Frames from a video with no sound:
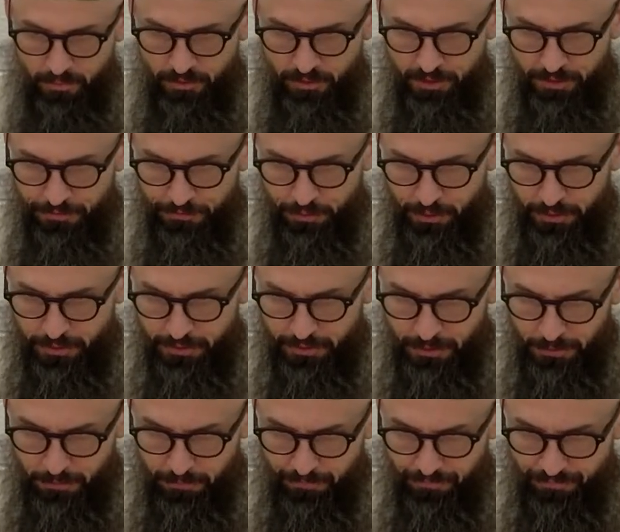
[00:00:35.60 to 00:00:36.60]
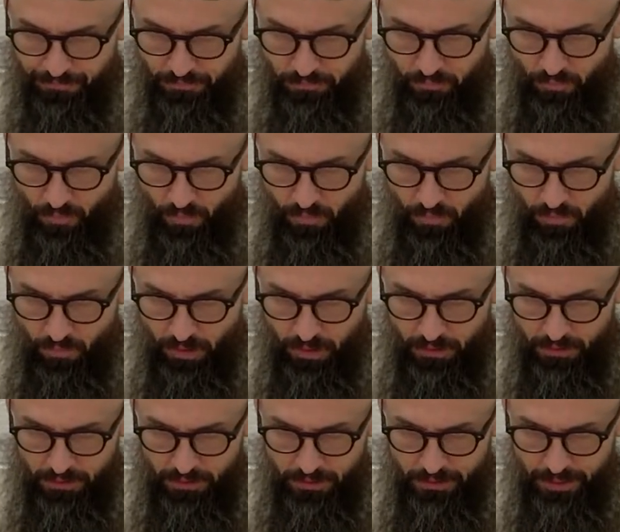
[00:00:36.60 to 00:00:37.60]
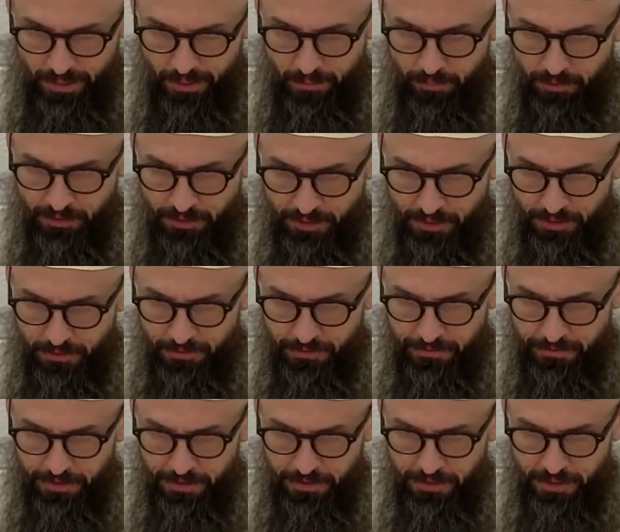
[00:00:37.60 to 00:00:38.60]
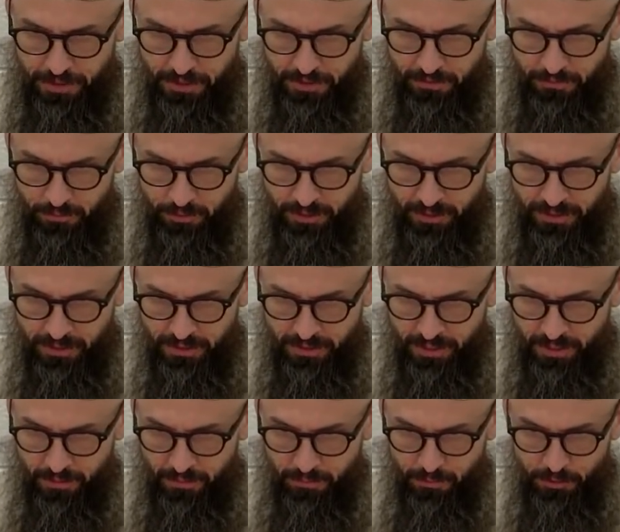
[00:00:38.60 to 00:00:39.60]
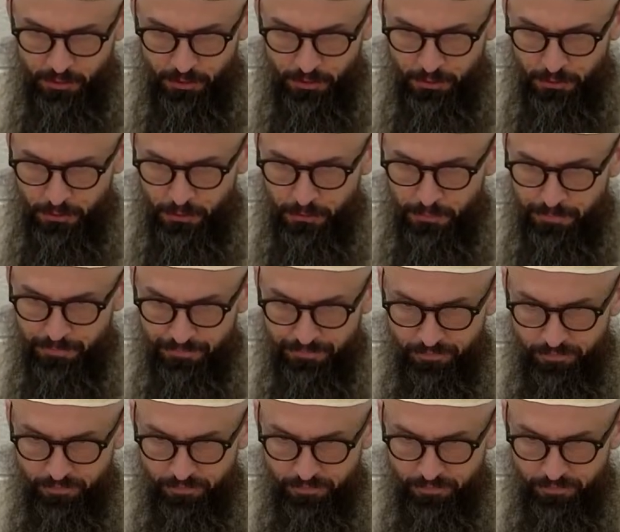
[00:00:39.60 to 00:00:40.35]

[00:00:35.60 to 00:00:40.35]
different types of Fidyah when it came to,